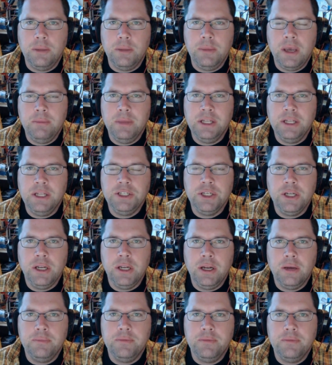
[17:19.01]
I mean, I mentioned
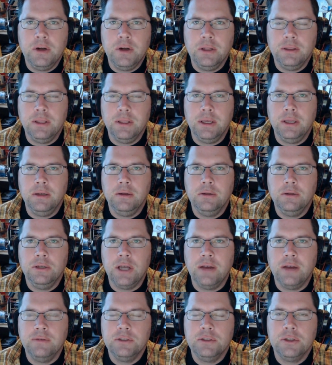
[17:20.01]
it up front that
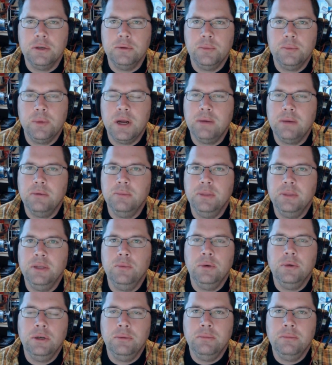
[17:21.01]
JavaScript probably
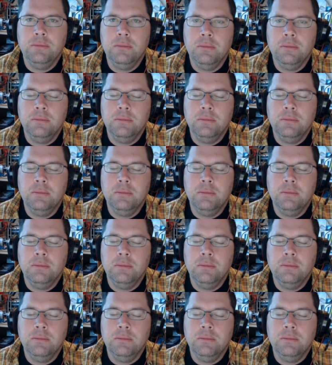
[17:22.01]
wouldn't,